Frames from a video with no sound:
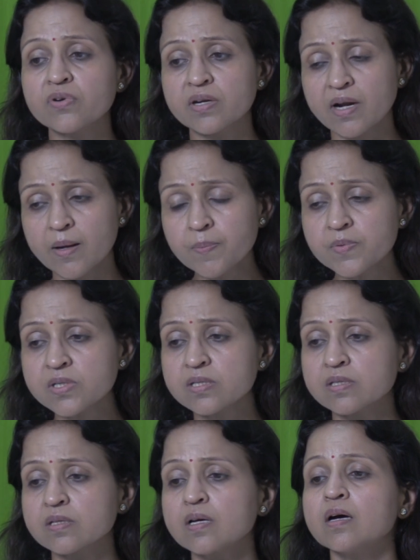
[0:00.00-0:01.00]

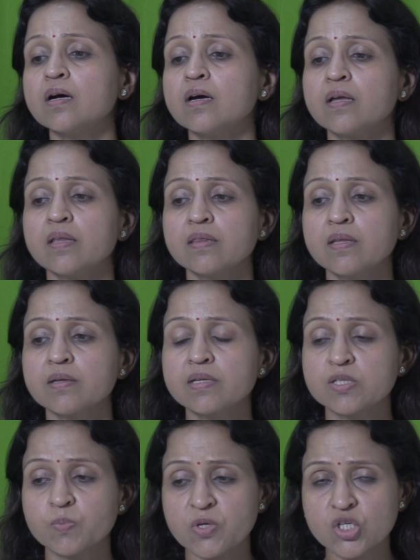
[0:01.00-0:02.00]
creps
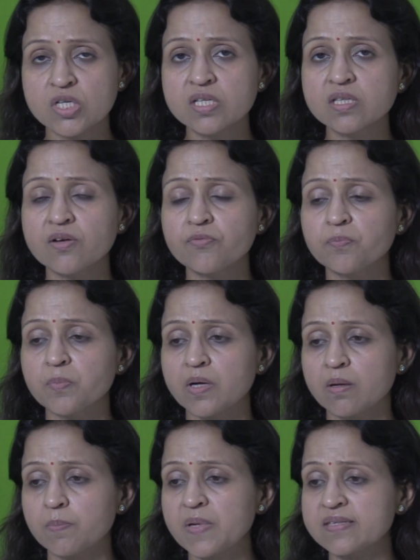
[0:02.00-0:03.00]
especially in the
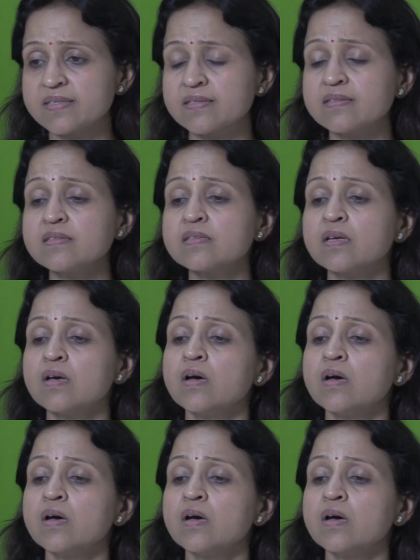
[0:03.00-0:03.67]
bases,